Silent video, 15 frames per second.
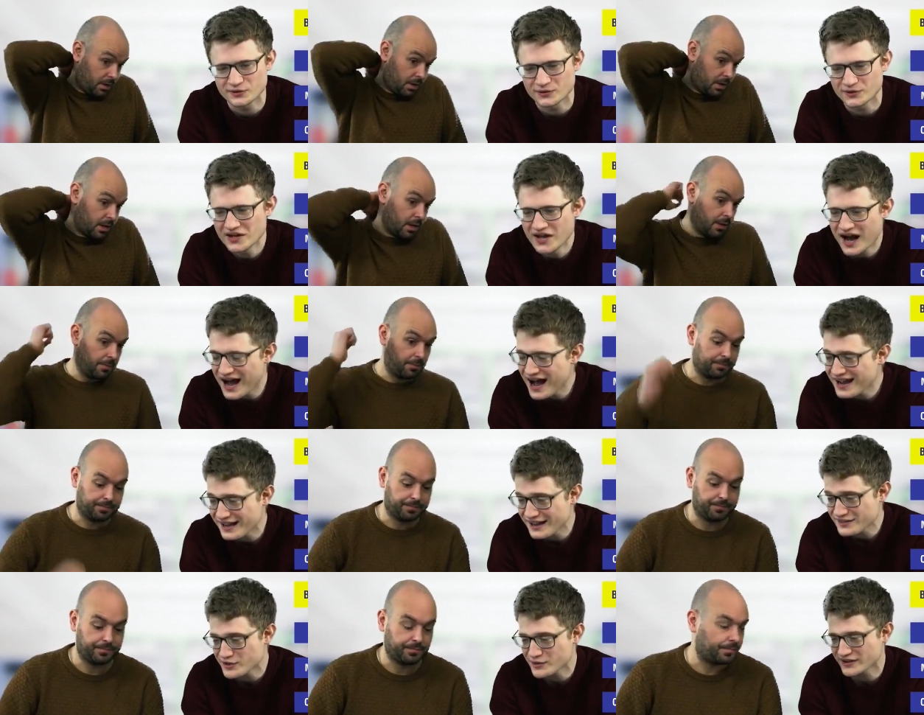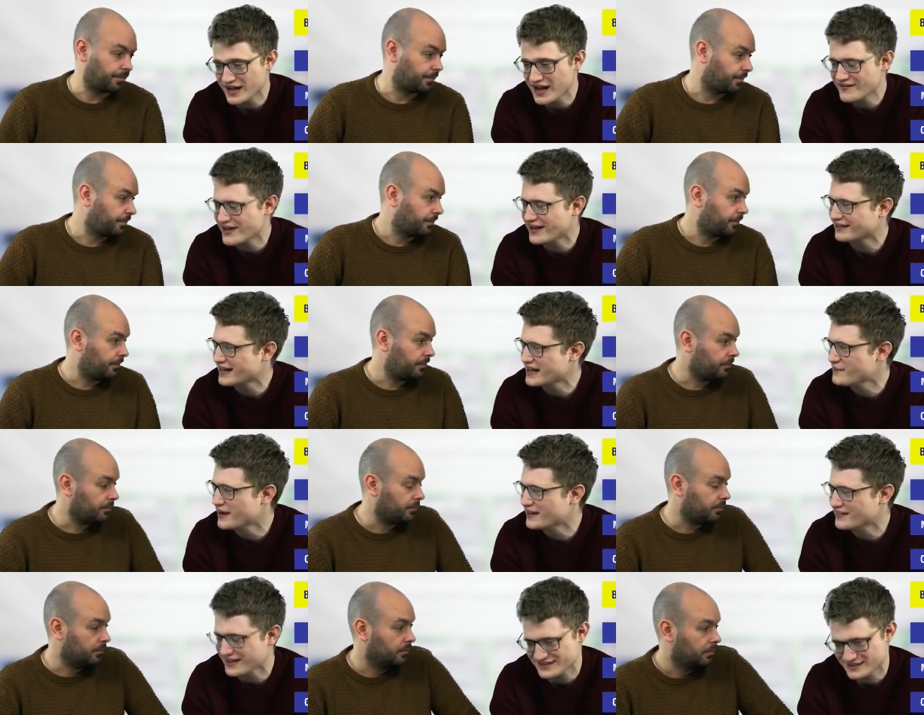Speaker 1: who... I, I thought when Carvajal came
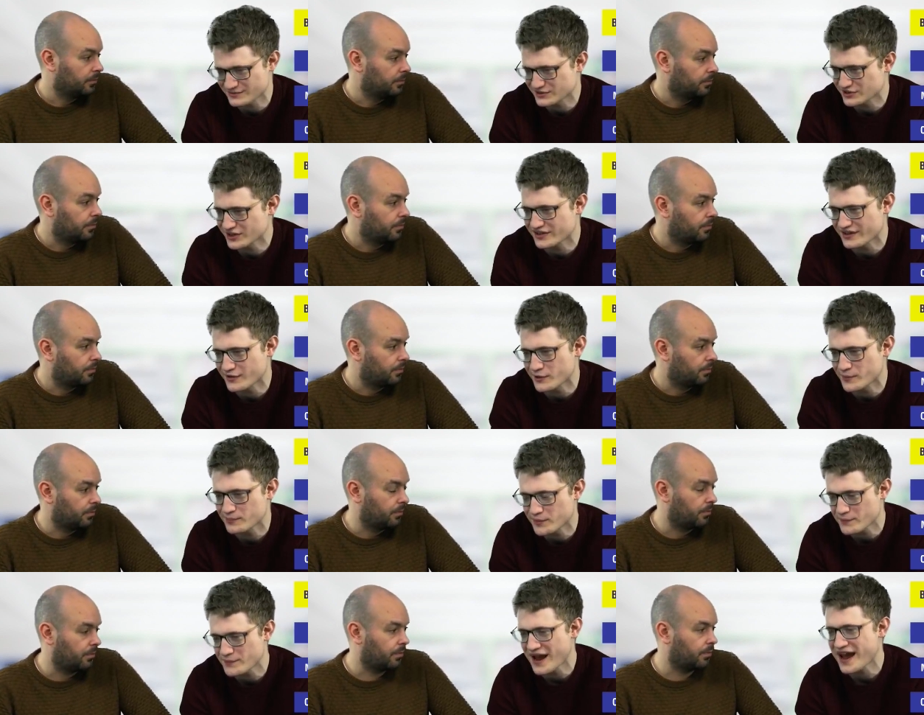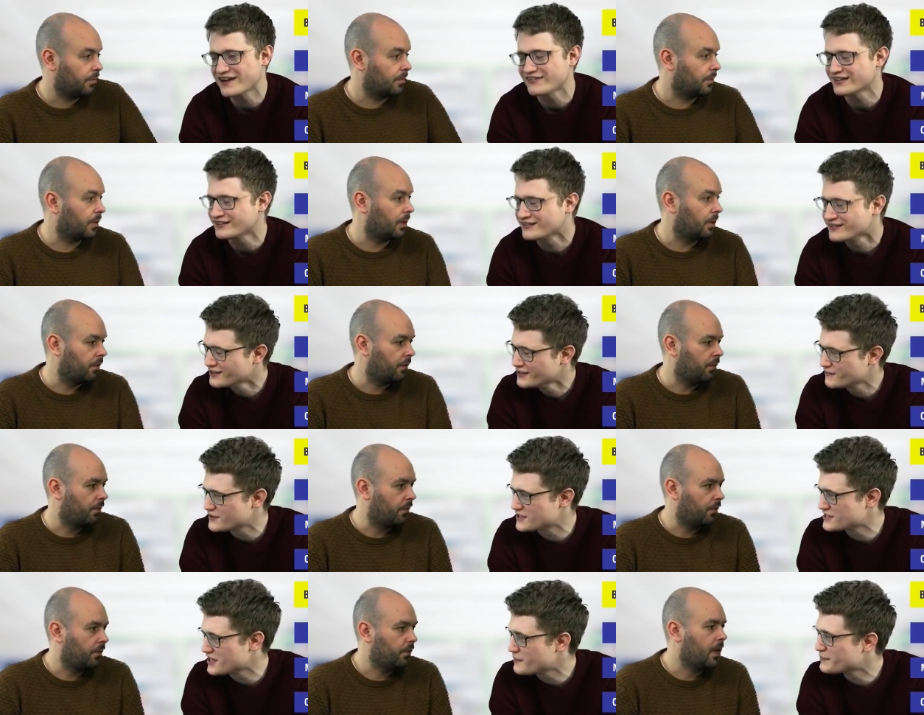in, that's them done. They were preparing
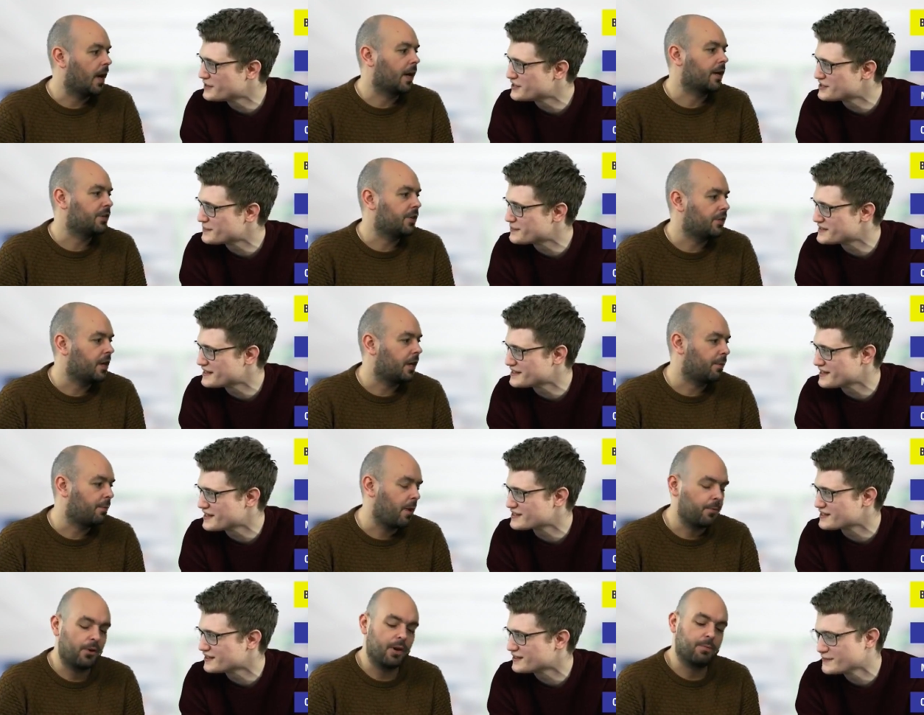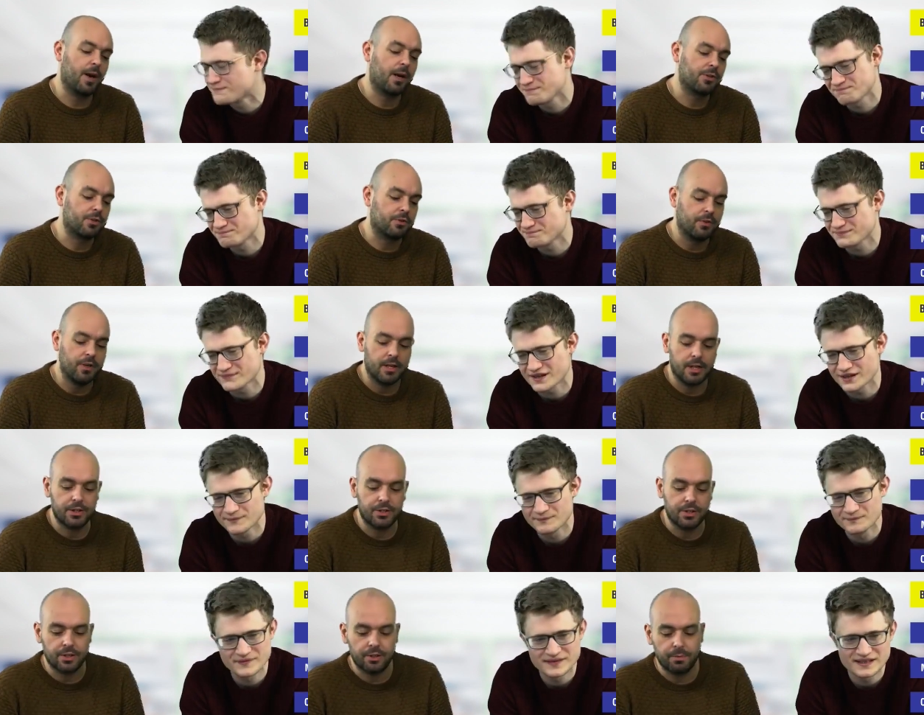for the Championship. Yeah, because he's not a Premier League manager, really,
Speaker 2: no.
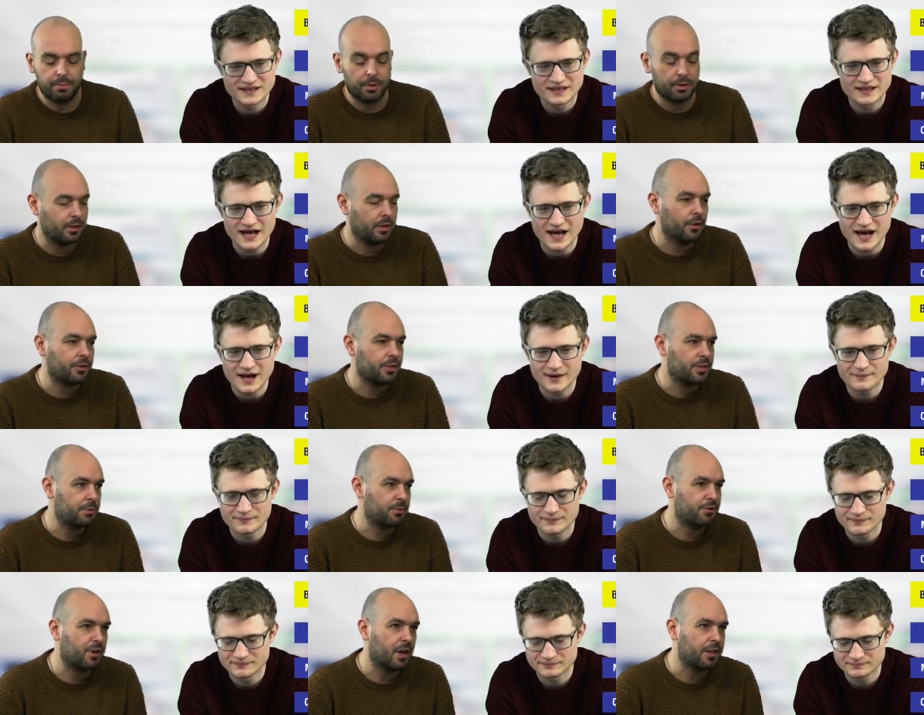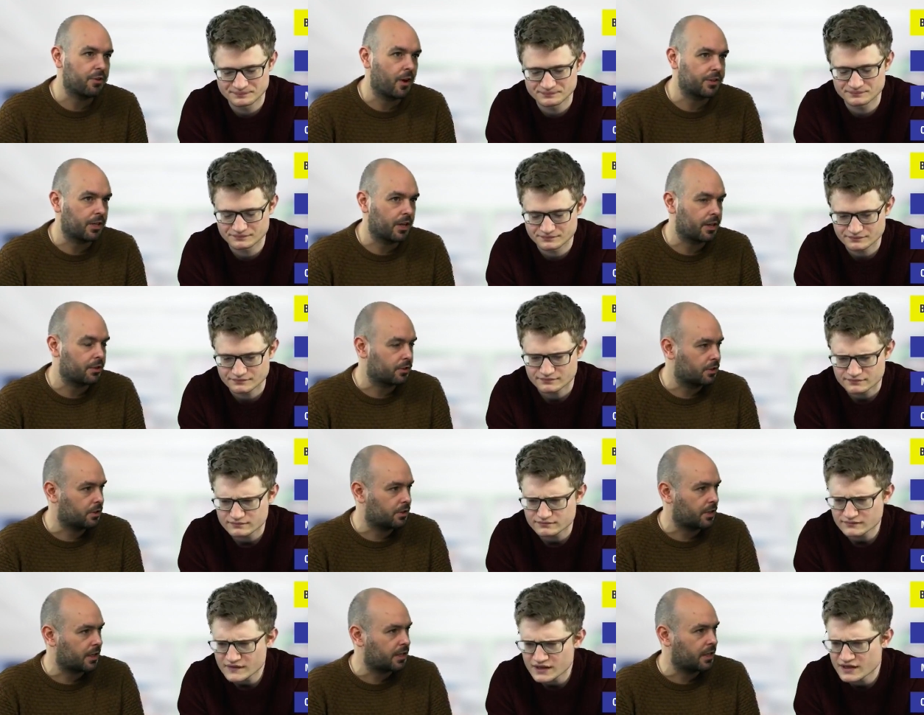is he? But you uh, know, they seem to have got their act together.
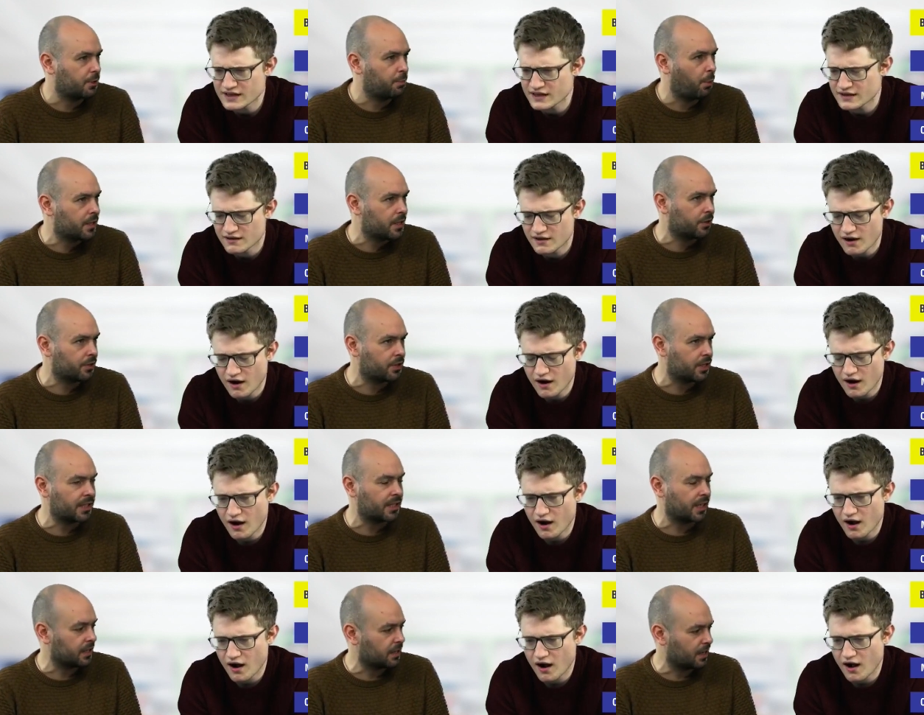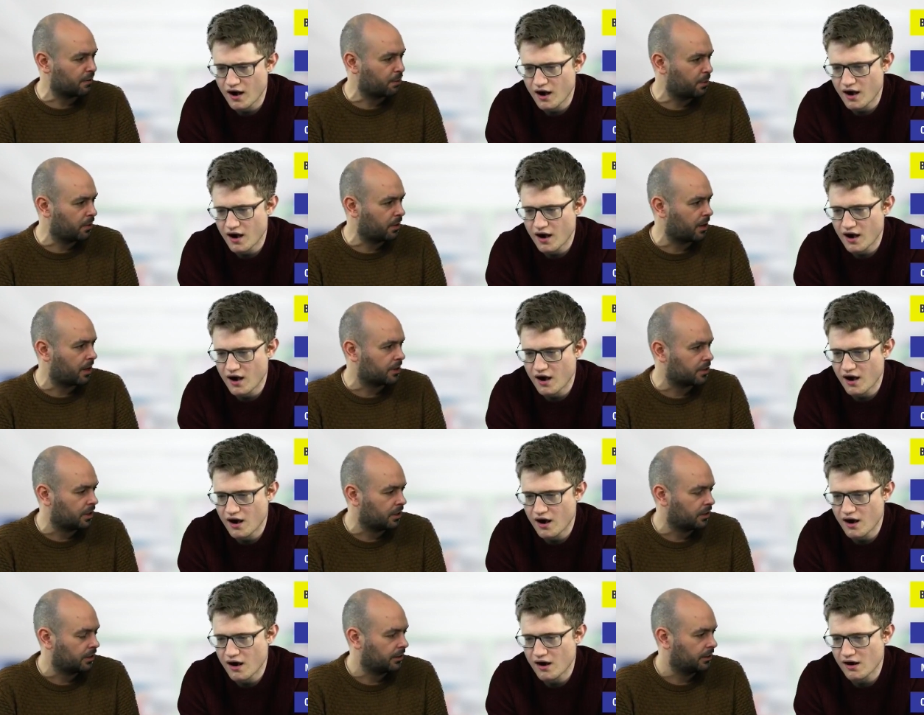Is that six yeah. points out of six against Liverpool and
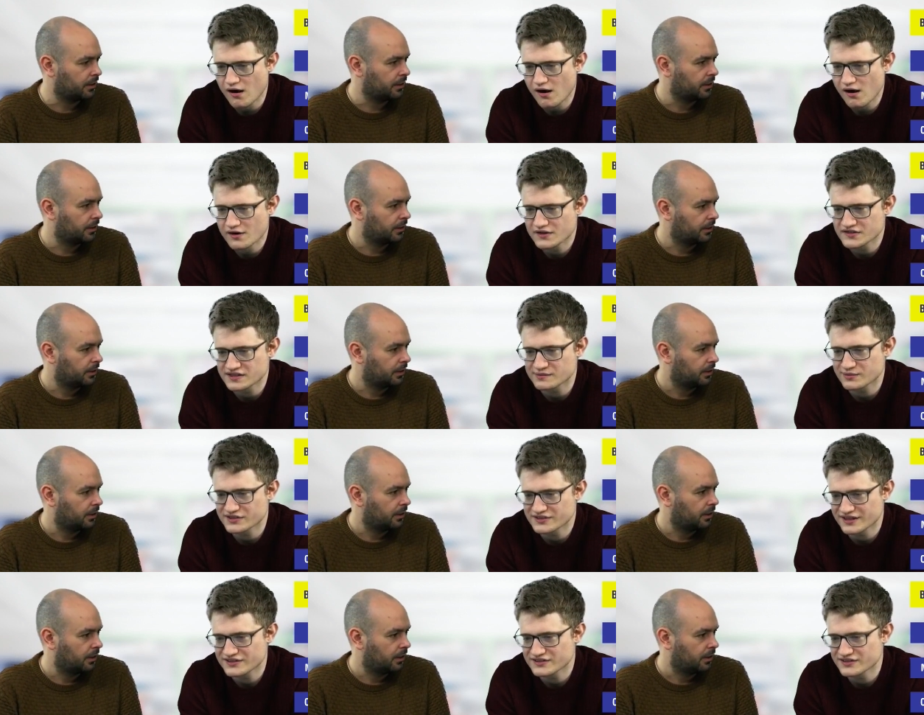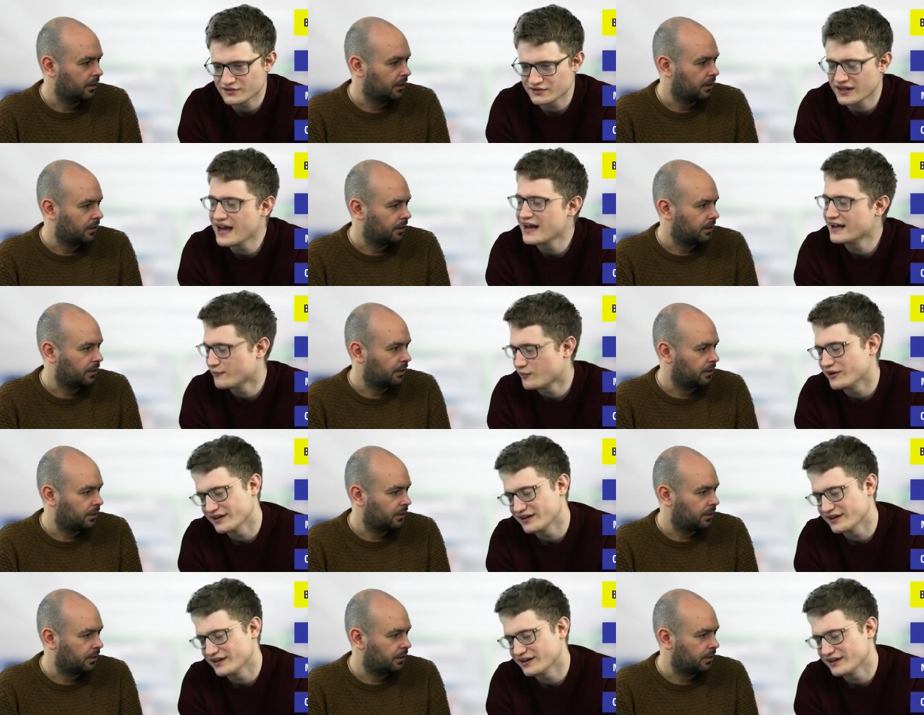Arsenal? Six points out of two. Yeah, yeah,